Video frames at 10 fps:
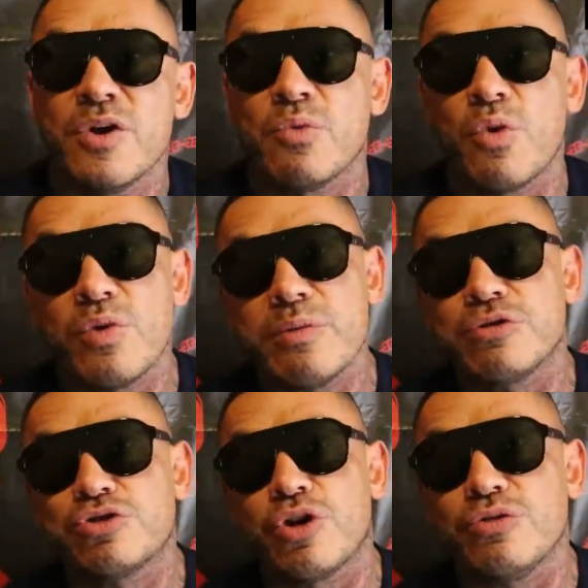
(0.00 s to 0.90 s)
Well, we
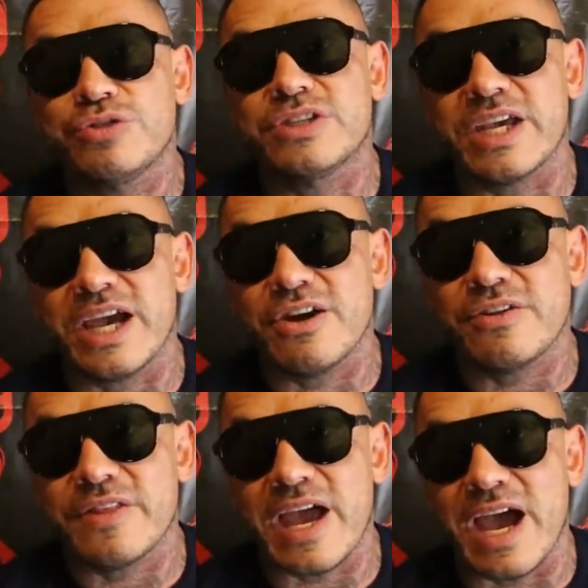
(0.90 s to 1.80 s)
were so
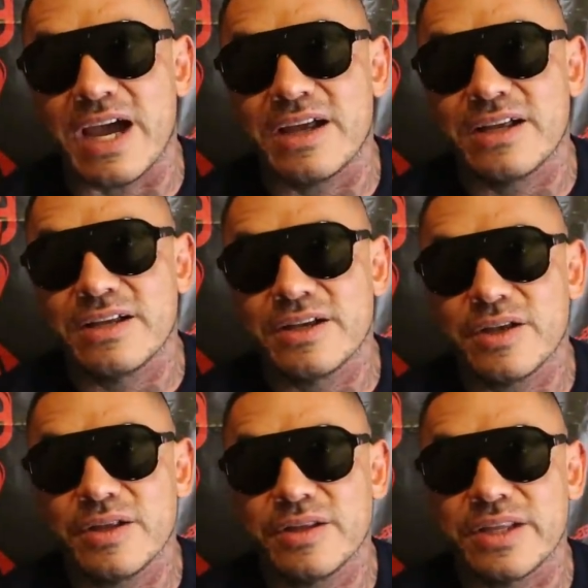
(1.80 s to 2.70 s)
scared that
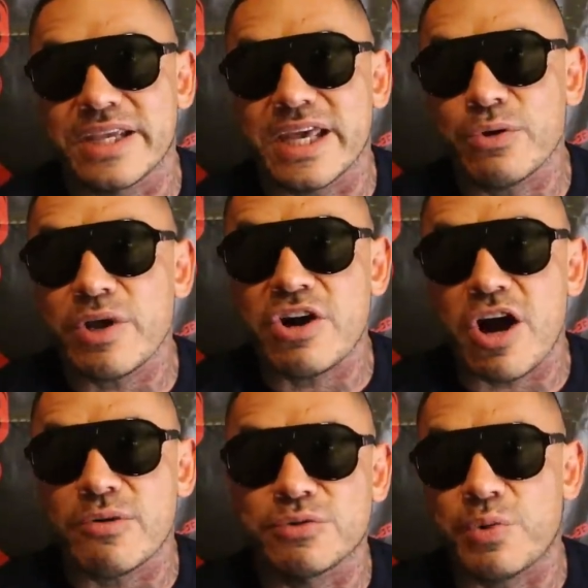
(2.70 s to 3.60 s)
the getaway
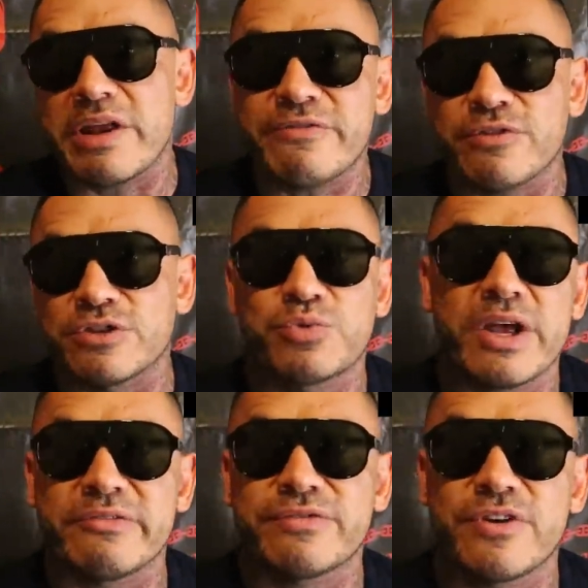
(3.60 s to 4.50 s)
car was waiting for us
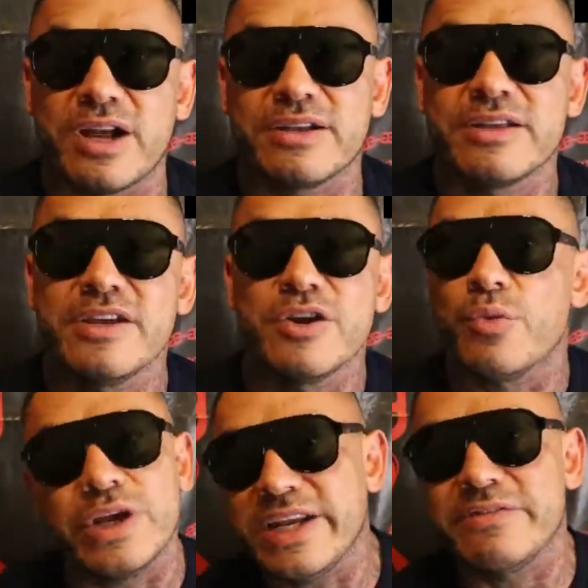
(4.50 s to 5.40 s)
right in front.
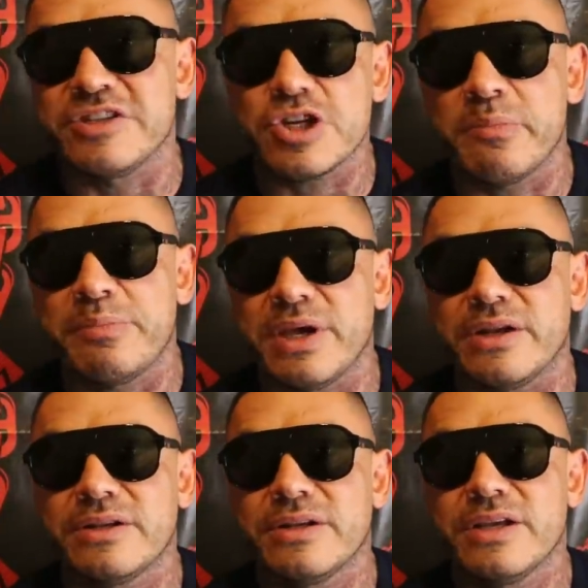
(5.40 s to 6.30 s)
We didn't even jump in.